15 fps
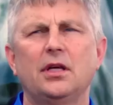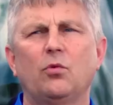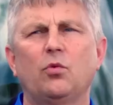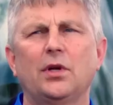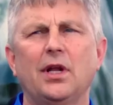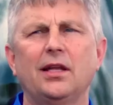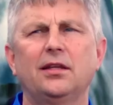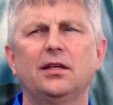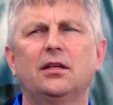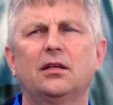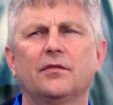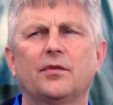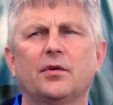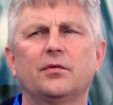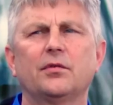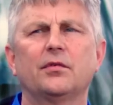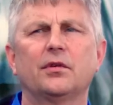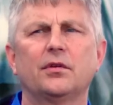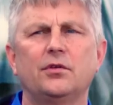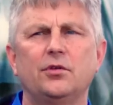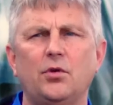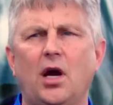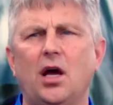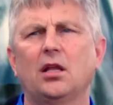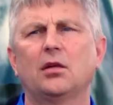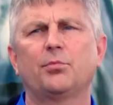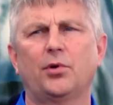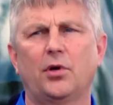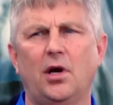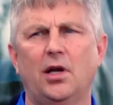Yeah, when I think of the New
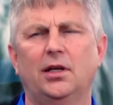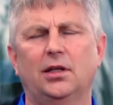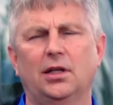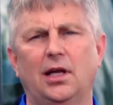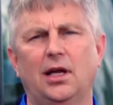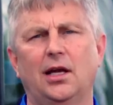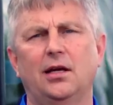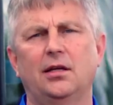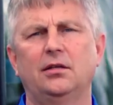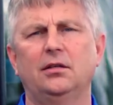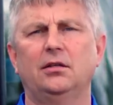Holland product line,